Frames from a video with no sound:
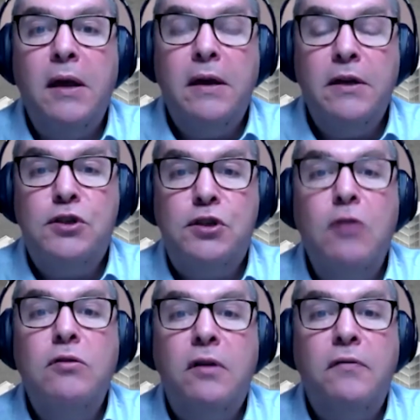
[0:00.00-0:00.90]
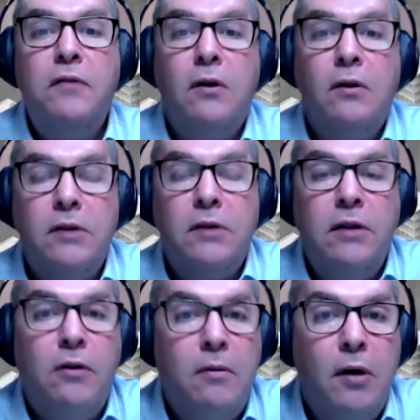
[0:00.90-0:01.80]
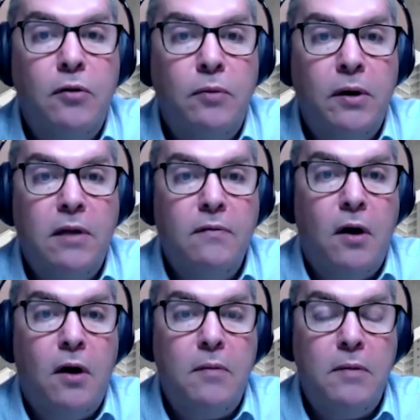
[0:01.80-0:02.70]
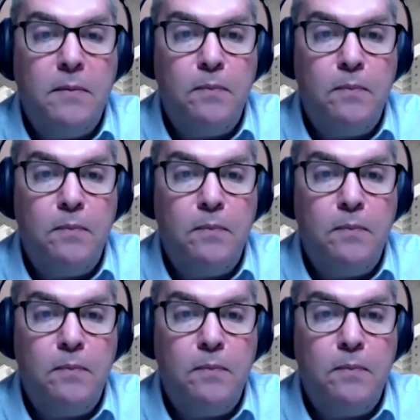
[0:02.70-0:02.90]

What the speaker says: is so difficult in the remote work environment.